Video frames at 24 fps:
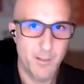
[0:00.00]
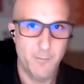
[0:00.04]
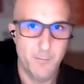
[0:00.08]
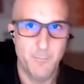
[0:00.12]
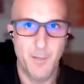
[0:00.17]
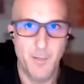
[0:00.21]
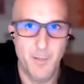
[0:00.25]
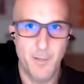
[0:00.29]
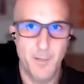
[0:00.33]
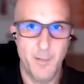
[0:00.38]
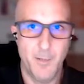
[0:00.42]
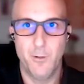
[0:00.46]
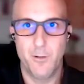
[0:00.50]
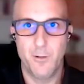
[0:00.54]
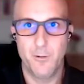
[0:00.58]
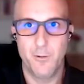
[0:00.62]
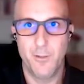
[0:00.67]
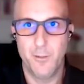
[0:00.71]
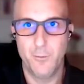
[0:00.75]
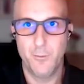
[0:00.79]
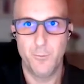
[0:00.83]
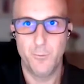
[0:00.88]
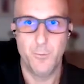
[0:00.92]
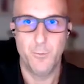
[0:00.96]
but you are
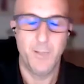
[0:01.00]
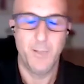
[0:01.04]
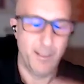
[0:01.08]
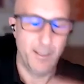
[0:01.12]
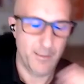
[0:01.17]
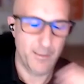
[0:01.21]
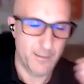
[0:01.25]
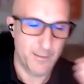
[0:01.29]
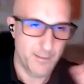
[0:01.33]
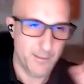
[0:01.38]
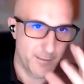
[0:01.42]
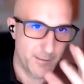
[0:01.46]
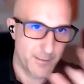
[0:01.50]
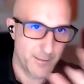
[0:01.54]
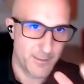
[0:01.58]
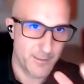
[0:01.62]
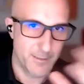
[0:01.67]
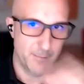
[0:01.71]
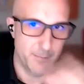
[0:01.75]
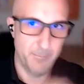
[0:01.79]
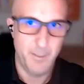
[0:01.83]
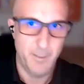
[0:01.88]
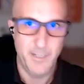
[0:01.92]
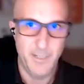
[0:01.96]
going to get
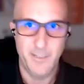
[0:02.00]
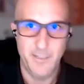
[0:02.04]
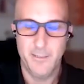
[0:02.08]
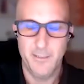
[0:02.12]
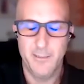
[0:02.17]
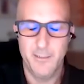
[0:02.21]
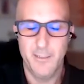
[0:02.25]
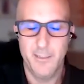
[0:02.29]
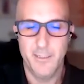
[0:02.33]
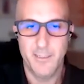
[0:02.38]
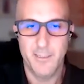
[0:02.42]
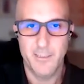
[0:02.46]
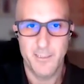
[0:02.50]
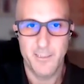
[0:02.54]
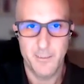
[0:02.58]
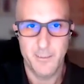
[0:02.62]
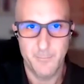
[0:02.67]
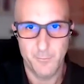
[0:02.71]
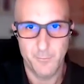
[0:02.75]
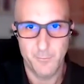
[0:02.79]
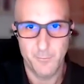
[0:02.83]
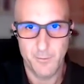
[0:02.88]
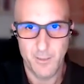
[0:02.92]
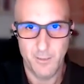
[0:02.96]
the main ideas
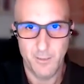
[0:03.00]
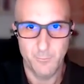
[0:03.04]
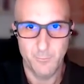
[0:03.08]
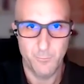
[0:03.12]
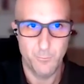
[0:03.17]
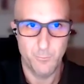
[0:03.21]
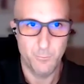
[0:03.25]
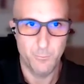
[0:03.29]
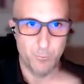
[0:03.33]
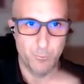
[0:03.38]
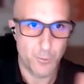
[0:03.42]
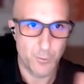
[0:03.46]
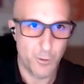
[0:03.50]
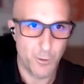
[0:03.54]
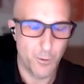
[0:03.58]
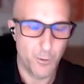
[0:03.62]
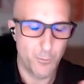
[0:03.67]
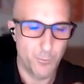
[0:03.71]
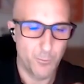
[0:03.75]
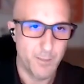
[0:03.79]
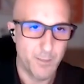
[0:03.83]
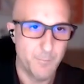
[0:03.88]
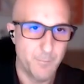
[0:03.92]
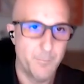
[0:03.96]
about how to
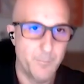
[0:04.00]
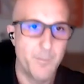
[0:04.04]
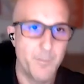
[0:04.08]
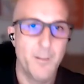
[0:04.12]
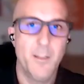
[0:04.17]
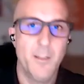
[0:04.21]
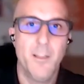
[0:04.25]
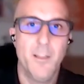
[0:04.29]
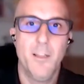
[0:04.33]
go deep